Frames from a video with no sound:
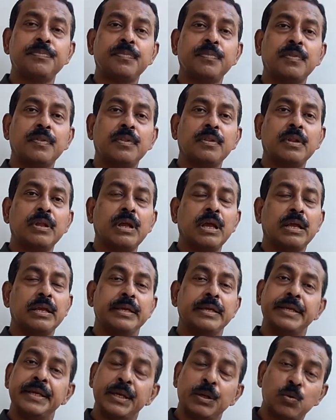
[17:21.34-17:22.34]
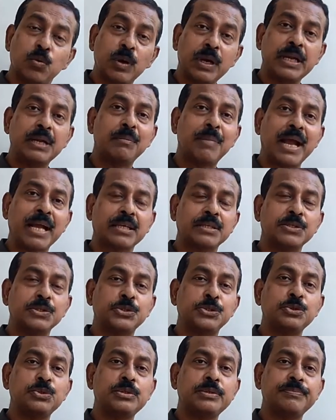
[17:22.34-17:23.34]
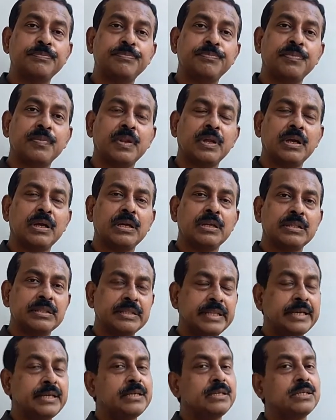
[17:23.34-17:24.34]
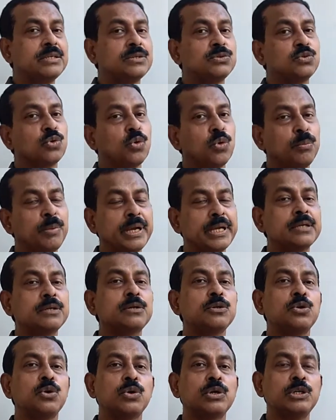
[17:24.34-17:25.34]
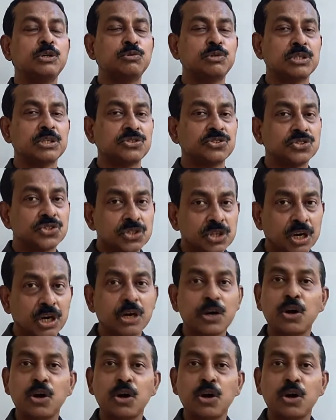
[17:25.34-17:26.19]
equal in magnitude, then it is obeying your Newton's third law also.